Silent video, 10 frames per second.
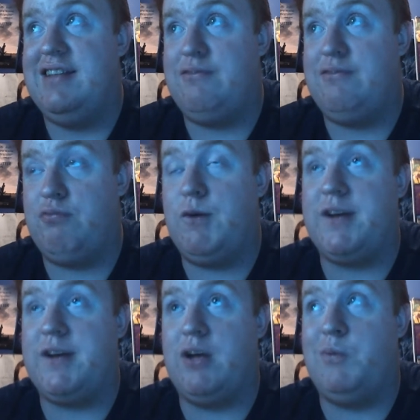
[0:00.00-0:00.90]

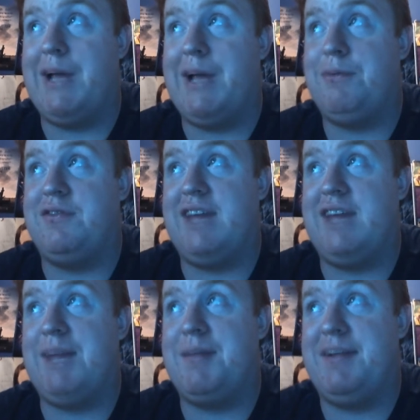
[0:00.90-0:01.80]
remember the label
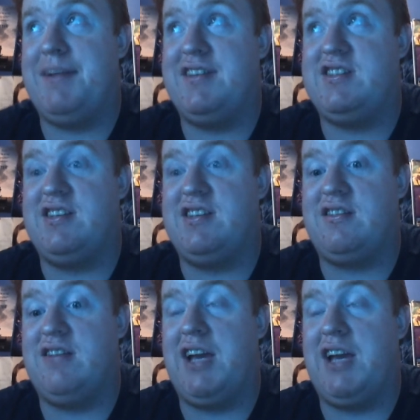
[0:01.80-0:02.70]
themes and messages,
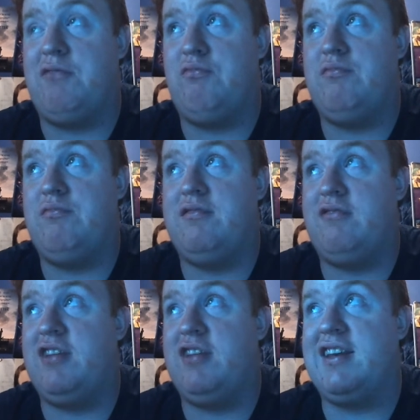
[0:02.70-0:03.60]
it
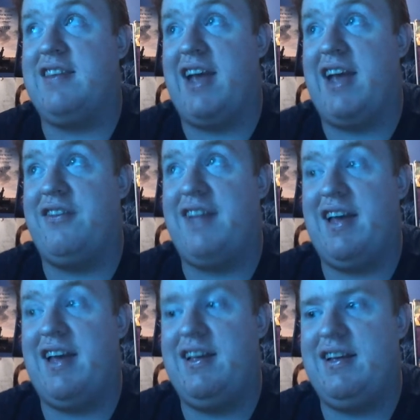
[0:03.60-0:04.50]
really nails.
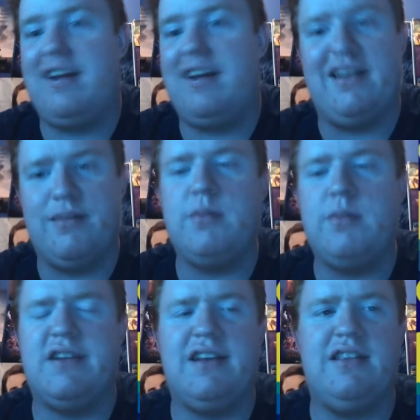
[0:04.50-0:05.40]
Again, this
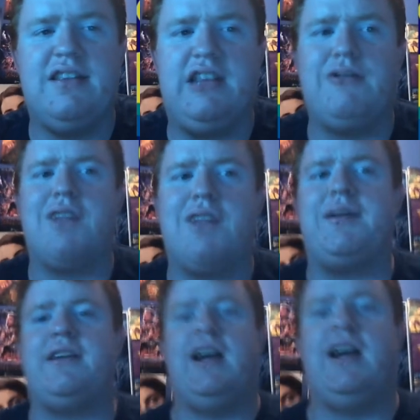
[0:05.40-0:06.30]
one is
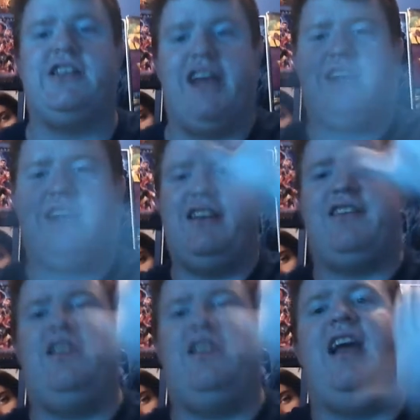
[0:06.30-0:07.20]
basically a
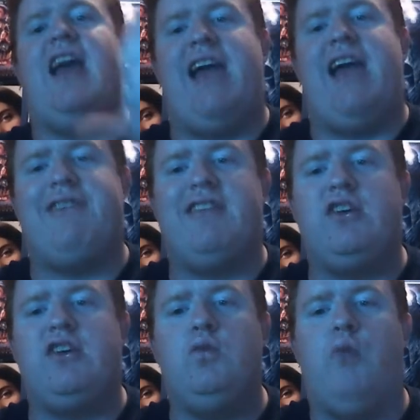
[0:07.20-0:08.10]
checklist on
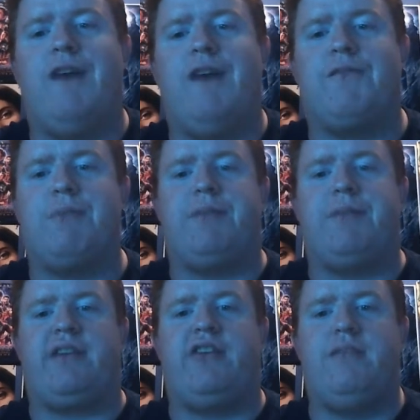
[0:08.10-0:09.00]
everything you want from a
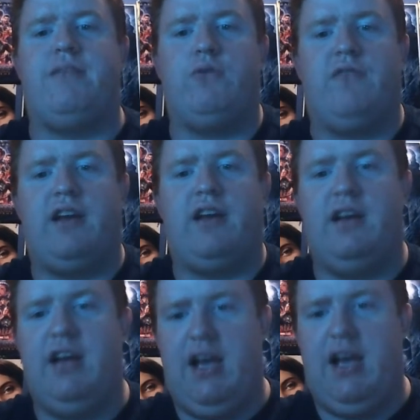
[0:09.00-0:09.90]
Pixar movie.
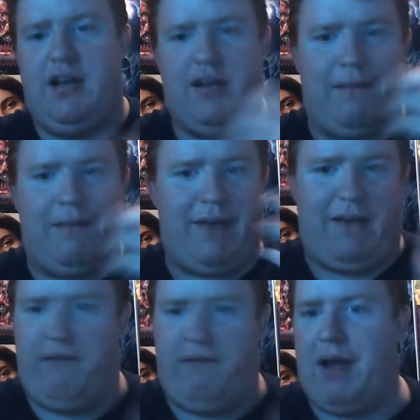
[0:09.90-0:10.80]
Just to
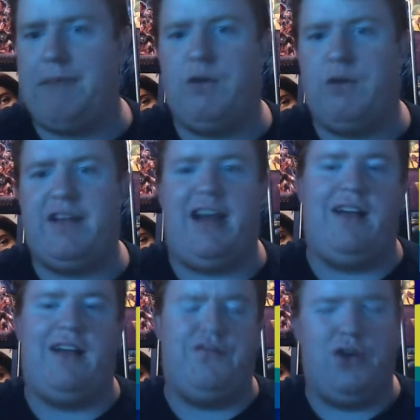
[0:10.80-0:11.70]
be a family movie that
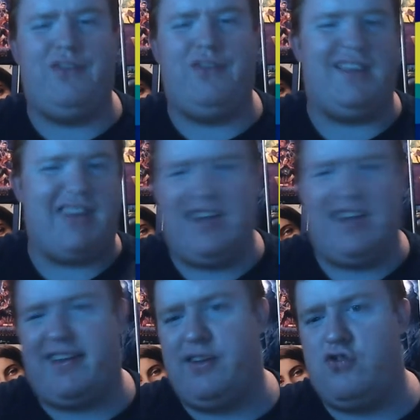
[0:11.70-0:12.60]
adults and
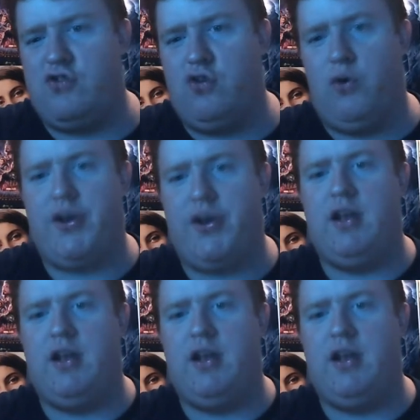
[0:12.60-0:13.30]
kids can enjoy,